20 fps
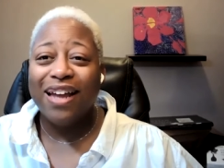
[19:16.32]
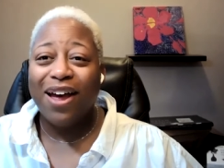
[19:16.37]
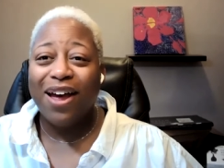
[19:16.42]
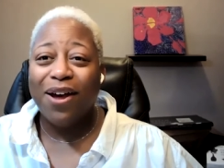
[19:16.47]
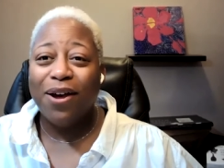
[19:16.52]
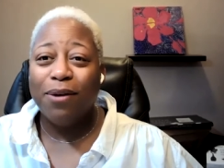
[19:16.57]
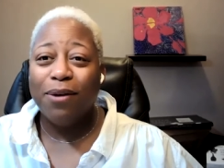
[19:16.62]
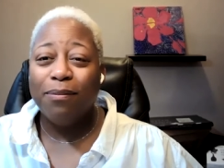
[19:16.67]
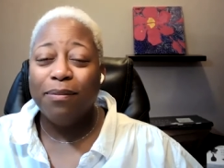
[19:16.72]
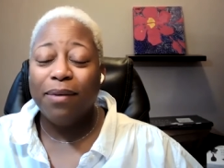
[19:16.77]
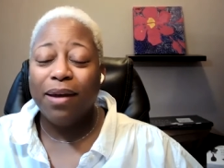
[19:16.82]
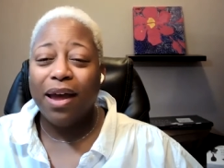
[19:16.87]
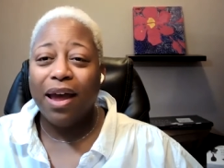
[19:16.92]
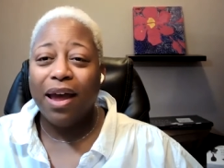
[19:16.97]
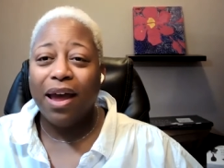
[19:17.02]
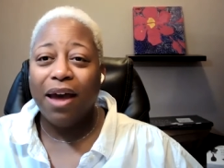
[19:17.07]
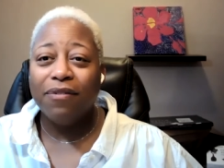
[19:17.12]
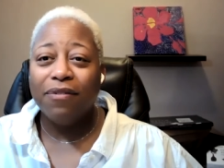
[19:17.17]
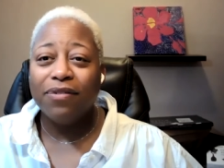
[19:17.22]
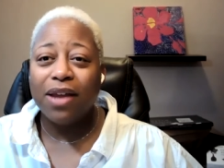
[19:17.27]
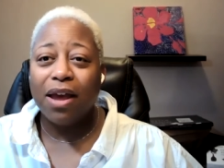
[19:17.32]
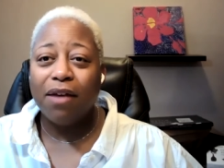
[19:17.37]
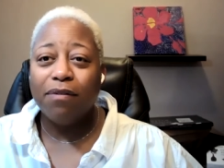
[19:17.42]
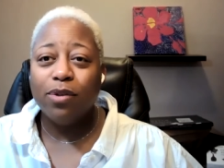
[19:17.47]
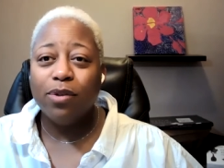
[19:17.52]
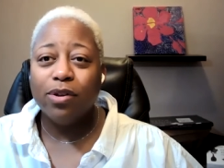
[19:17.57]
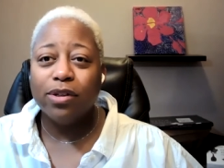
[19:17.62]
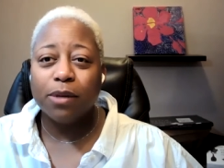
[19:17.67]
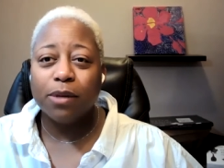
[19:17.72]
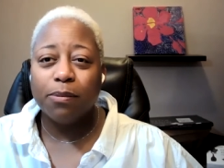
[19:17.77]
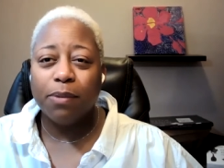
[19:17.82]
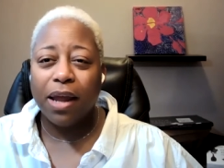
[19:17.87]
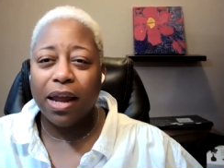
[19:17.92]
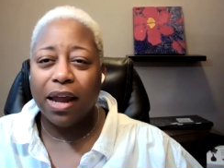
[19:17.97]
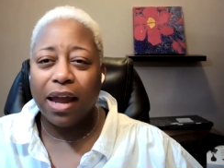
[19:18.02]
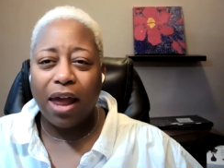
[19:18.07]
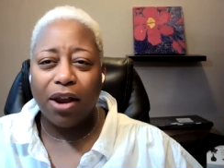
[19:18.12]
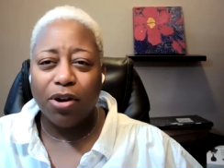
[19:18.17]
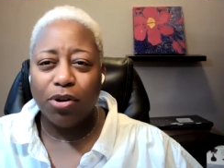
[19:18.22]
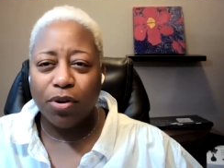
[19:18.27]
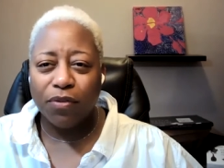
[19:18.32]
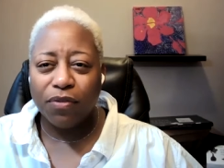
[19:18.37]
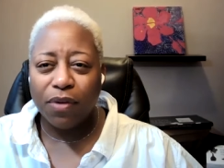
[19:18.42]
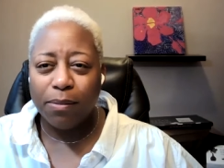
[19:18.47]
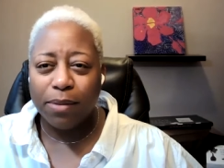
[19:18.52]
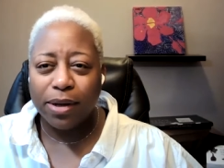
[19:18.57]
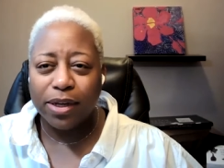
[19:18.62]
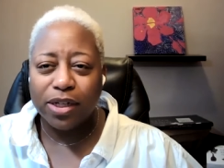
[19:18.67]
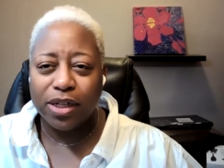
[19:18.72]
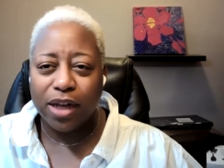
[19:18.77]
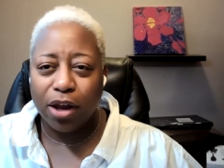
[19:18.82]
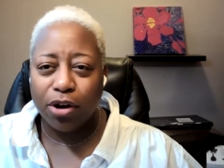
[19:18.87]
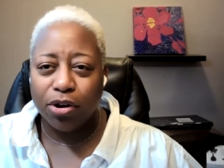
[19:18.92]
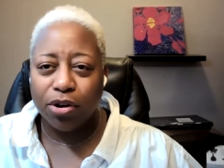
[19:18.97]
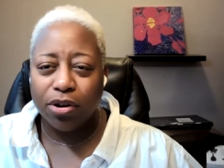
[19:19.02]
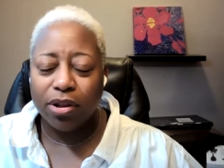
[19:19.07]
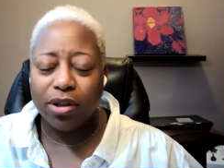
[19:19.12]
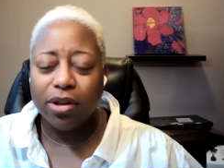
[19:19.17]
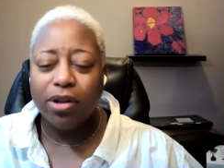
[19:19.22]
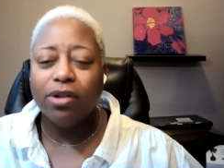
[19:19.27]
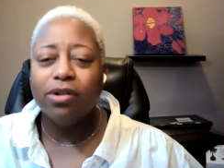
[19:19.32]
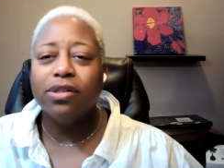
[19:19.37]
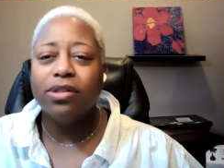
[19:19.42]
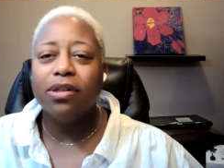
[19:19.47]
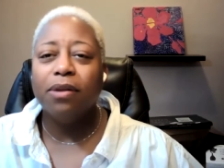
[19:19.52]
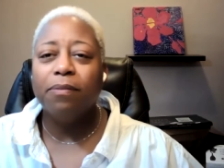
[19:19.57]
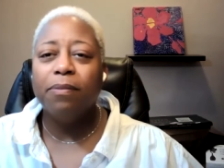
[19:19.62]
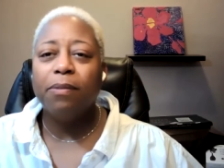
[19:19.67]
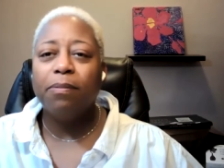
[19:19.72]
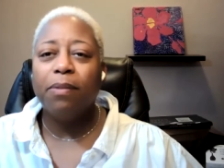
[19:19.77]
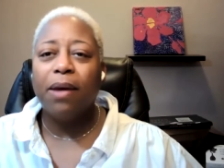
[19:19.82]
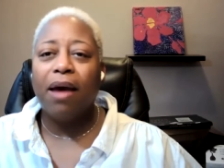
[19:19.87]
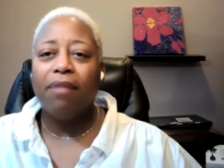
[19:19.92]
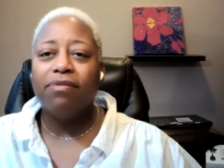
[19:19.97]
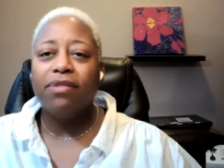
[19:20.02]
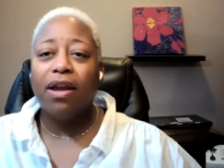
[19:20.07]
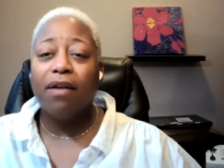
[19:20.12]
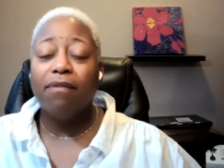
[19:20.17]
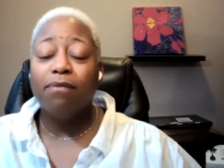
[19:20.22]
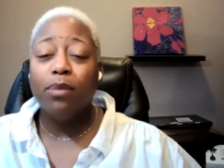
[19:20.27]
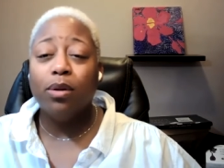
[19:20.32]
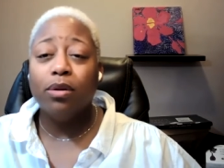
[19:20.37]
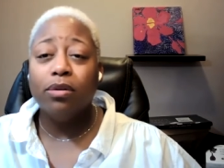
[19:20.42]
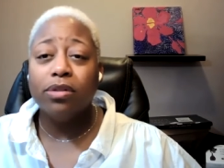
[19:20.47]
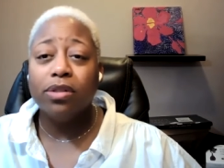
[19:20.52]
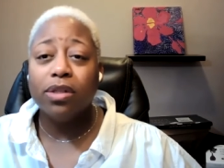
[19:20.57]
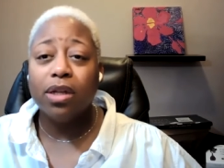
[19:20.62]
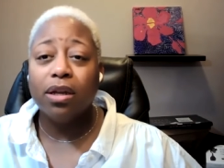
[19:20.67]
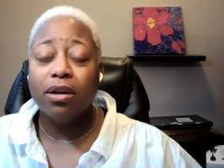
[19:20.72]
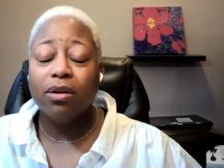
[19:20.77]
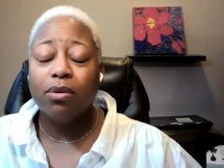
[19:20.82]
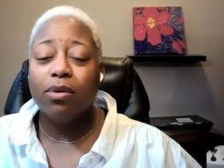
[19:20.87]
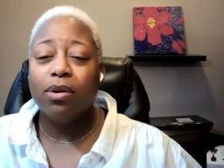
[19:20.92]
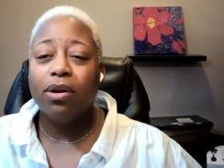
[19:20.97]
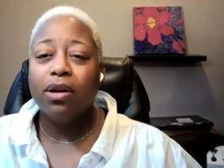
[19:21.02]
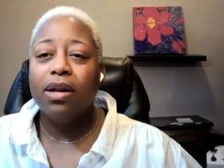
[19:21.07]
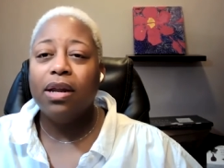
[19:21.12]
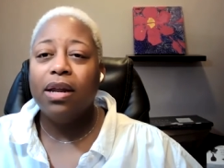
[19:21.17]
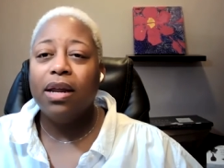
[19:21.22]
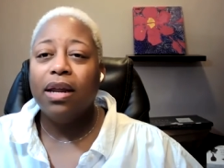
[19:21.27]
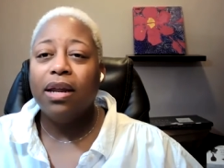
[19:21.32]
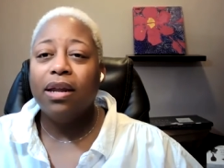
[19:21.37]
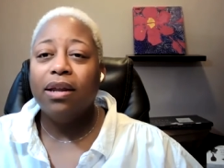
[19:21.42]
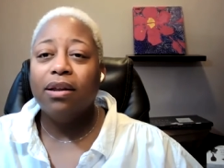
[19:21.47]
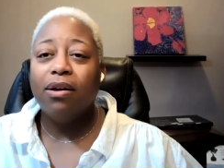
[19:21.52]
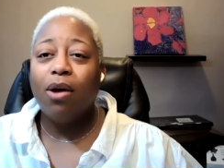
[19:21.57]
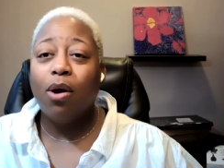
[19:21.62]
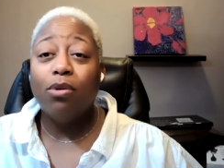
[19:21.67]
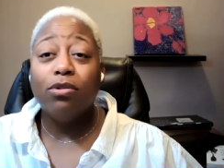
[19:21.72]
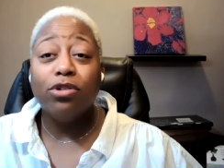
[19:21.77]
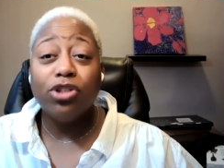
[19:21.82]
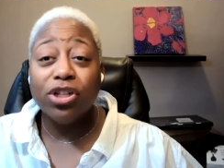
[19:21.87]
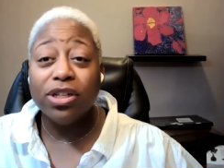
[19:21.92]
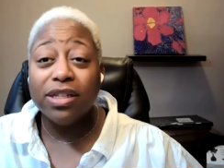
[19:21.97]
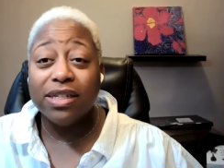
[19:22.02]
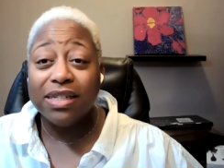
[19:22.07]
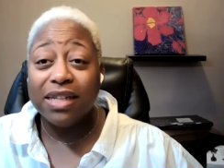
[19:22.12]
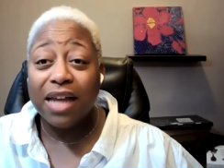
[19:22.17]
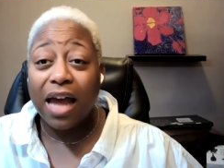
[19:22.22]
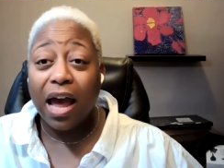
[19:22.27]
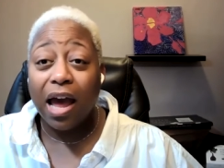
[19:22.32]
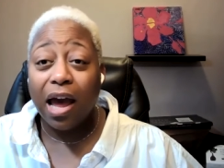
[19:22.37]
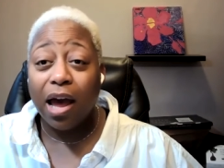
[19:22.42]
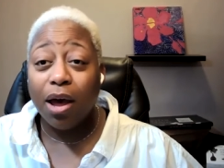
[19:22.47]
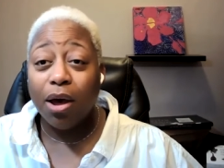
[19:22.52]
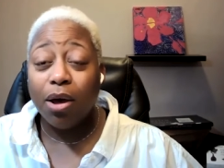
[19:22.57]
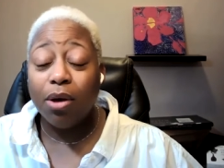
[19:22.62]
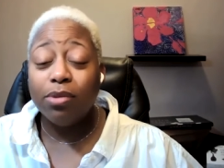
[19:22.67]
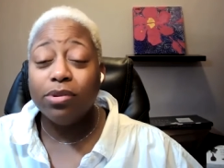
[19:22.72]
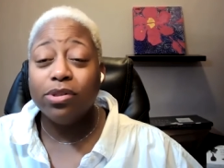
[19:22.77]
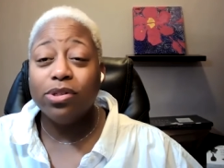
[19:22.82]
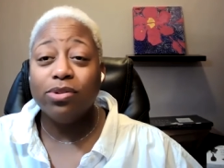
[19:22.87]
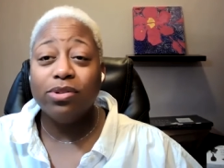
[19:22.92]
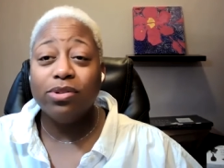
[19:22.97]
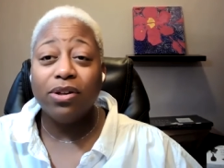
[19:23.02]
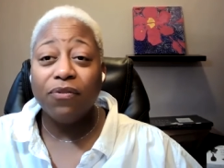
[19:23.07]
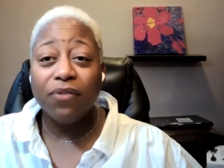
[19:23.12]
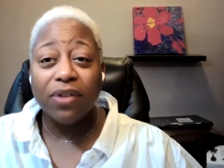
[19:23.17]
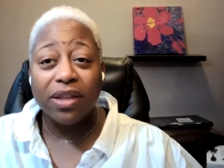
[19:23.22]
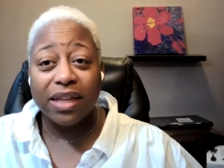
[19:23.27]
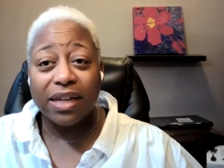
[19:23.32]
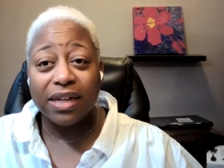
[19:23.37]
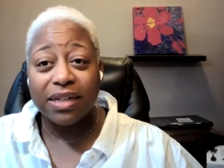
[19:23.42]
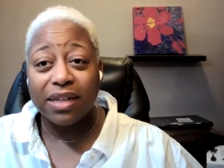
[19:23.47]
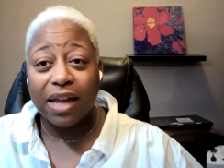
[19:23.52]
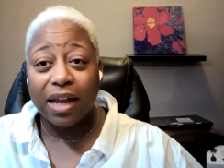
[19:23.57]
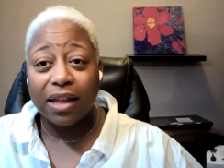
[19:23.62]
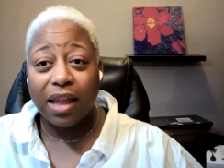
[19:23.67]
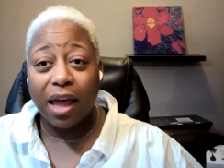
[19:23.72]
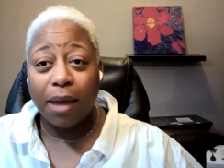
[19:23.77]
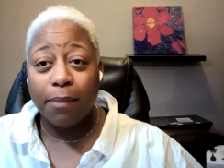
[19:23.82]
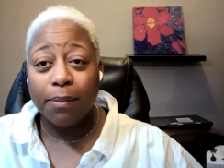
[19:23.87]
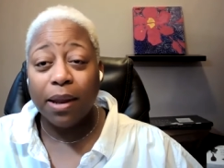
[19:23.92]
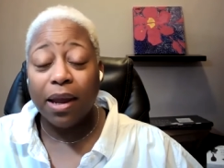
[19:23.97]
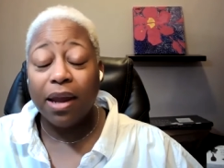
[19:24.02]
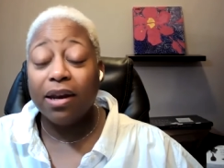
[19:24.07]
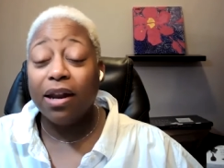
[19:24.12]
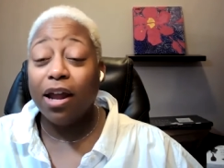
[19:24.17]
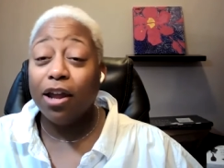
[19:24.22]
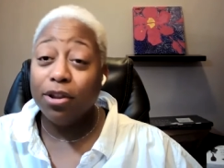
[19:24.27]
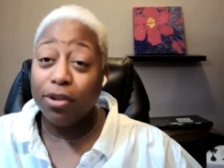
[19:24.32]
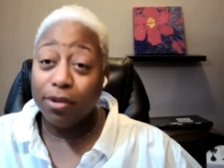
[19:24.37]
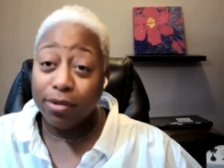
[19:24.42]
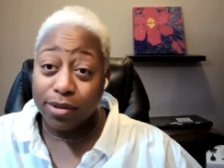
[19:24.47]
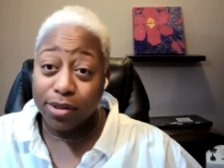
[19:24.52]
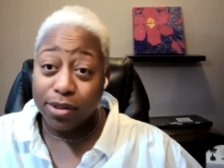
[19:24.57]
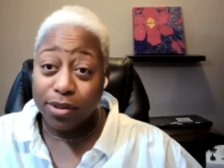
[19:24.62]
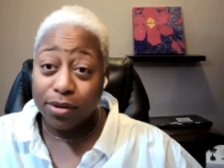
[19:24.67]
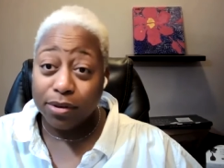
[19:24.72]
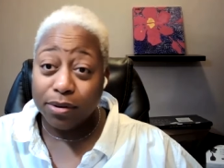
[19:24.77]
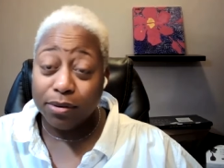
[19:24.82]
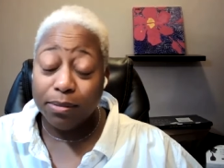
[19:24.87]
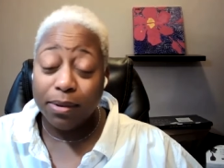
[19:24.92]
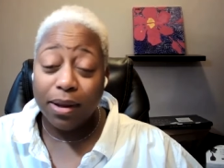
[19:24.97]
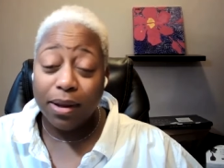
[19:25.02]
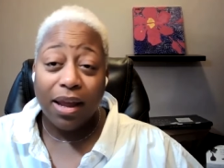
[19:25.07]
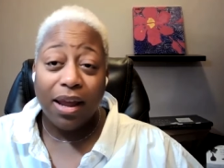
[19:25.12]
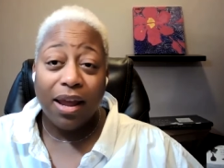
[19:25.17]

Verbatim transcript: um, have to have music playing. I don't know if I mentioned that earlier. Some people have to have music or ocean sounds or different things like that playing. Now, YouTube